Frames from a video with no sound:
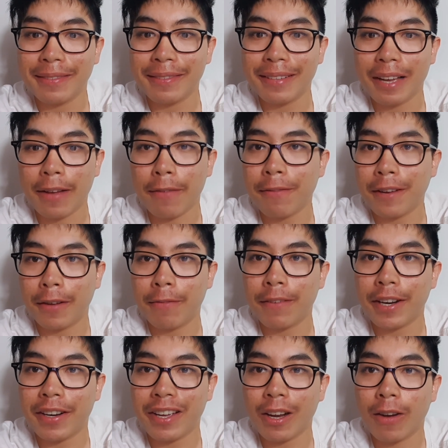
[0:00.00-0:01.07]
I found
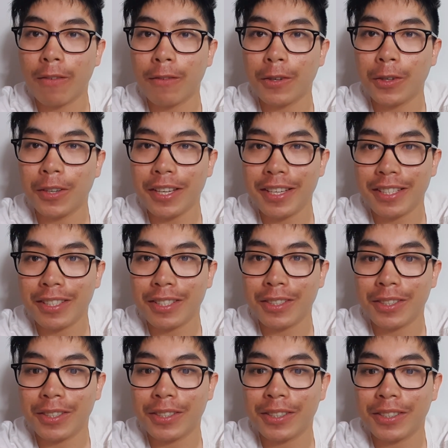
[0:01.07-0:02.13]
very helpful is
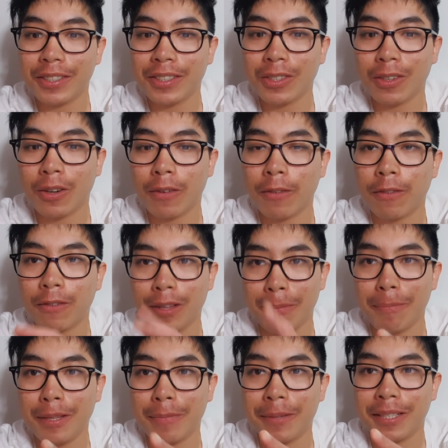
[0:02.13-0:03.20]
to sort of flip
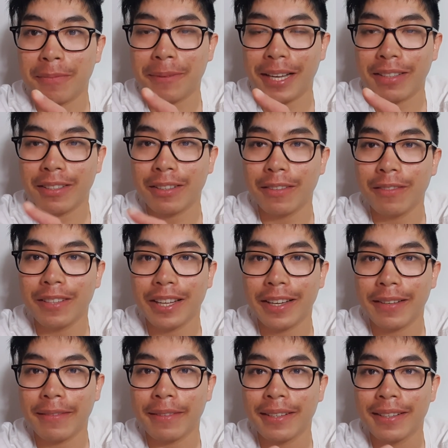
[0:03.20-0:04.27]
the perspective like,
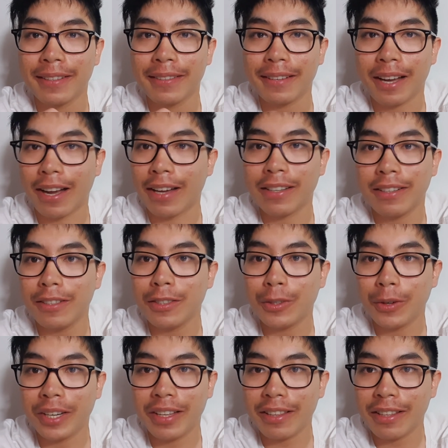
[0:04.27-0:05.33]
I didn't do
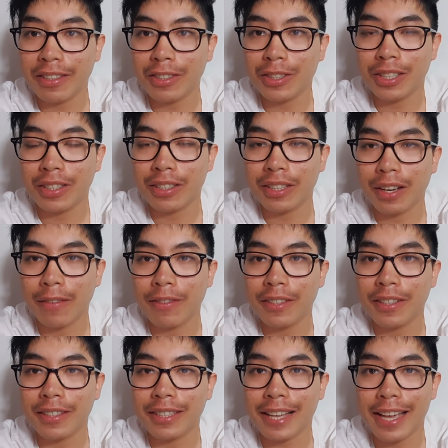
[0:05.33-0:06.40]
anything to deserve
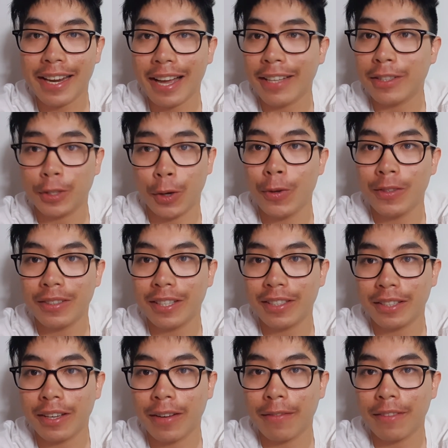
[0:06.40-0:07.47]
this and I don't
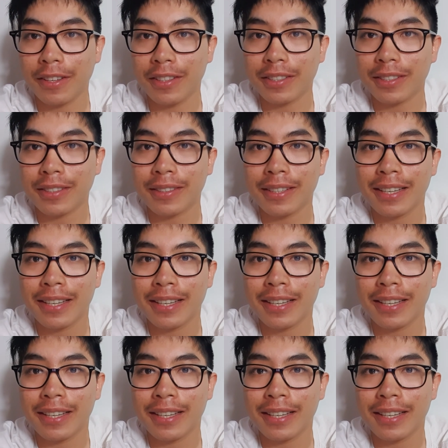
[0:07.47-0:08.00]
deserve this.